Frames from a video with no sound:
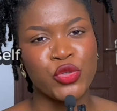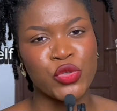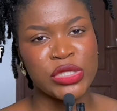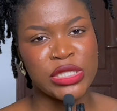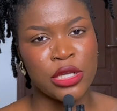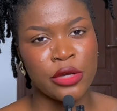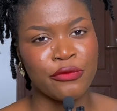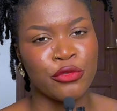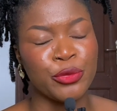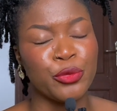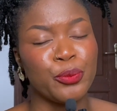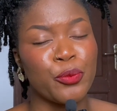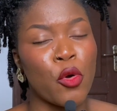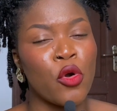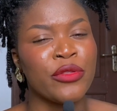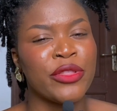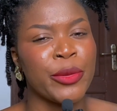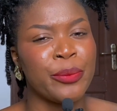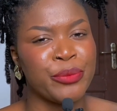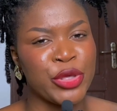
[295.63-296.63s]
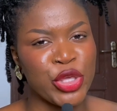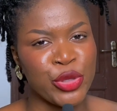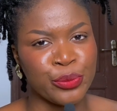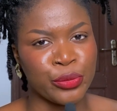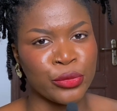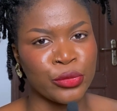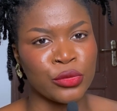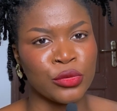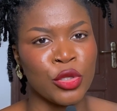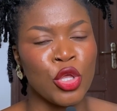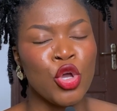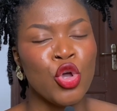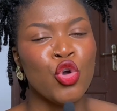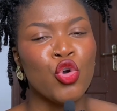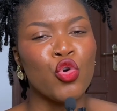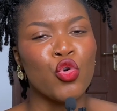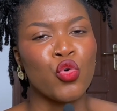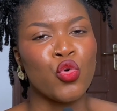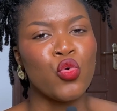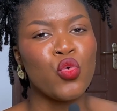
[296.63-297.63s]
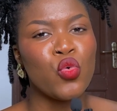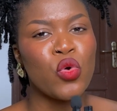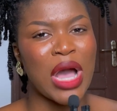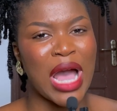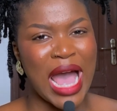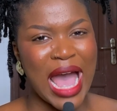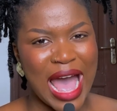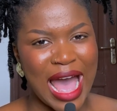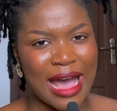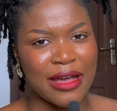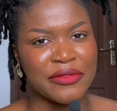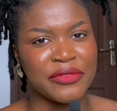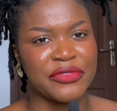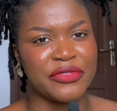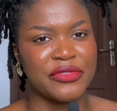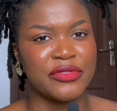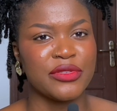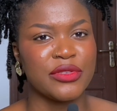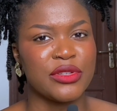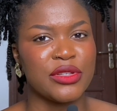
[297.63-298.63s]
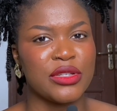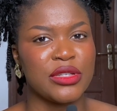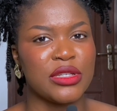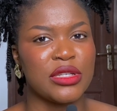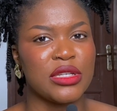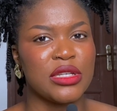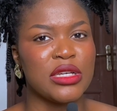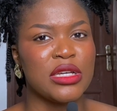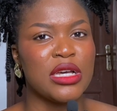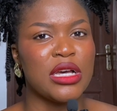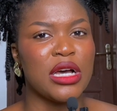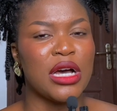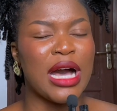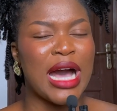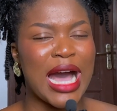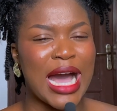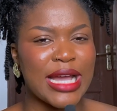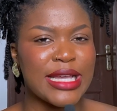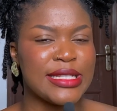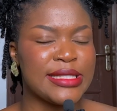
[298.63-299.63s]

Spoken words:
yourself with other people who have a high